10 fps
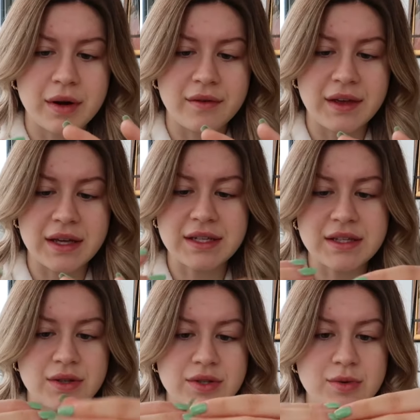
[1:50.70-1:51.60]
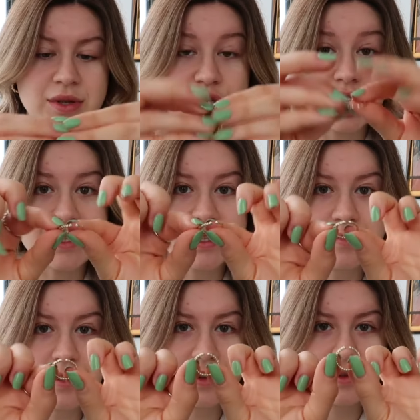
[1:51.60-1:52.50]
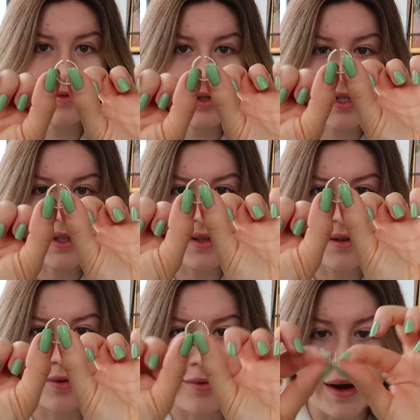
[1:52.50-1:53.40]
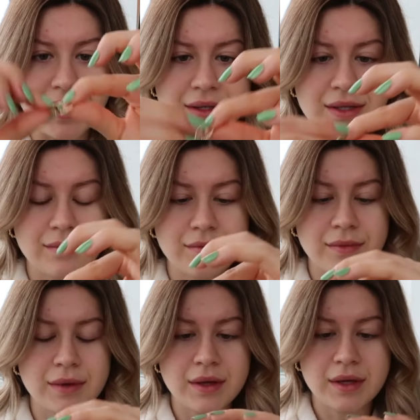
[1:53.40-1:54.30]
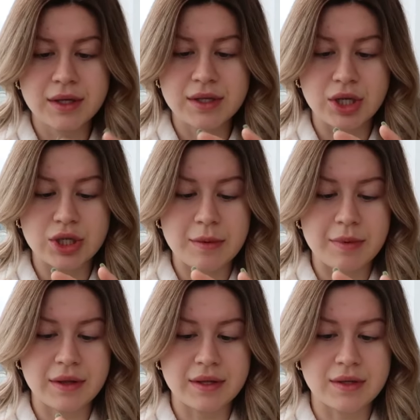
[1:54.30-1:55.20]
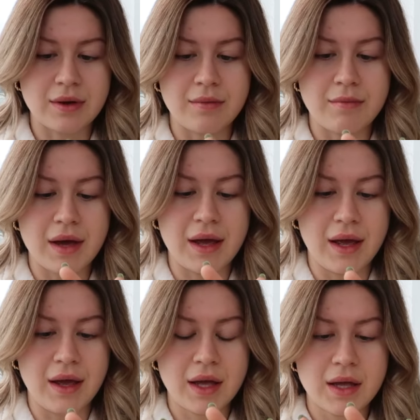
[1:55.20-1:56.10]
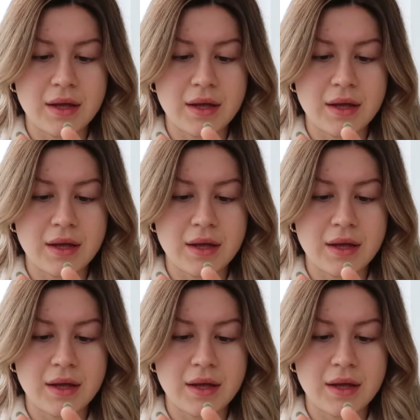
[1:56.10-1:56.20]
perfect. It's also adjustable, which is great. So I usually put this on my